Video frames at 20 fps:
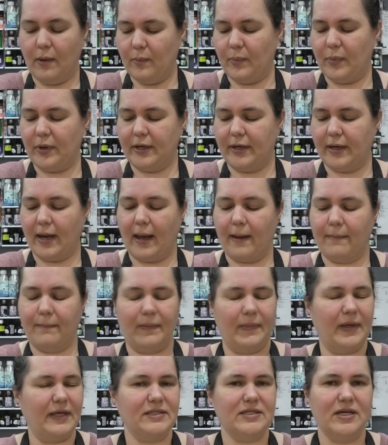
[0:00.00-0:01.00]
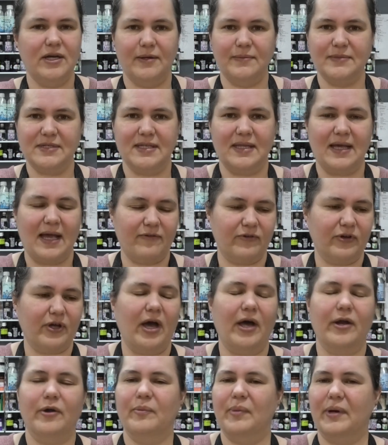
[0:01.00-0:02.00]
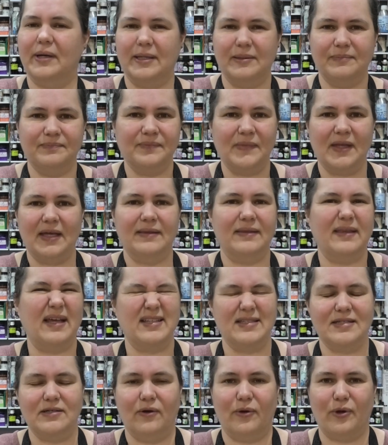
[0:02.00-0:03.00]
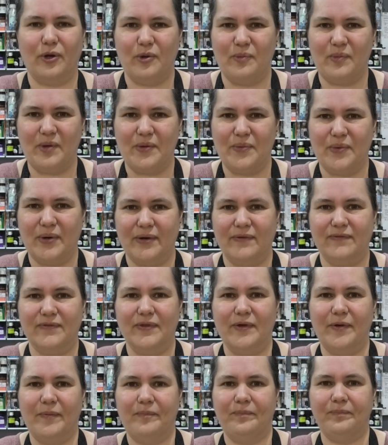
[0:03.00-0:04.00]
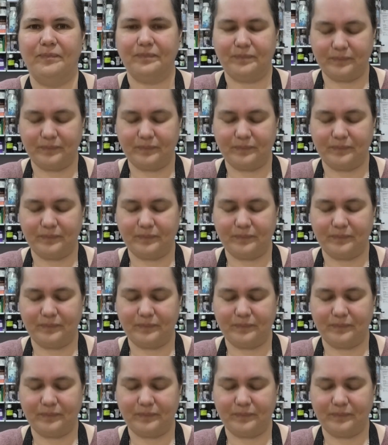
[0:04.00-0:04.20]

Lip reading: But in terms of the avocado butter, that's not going to be one of them.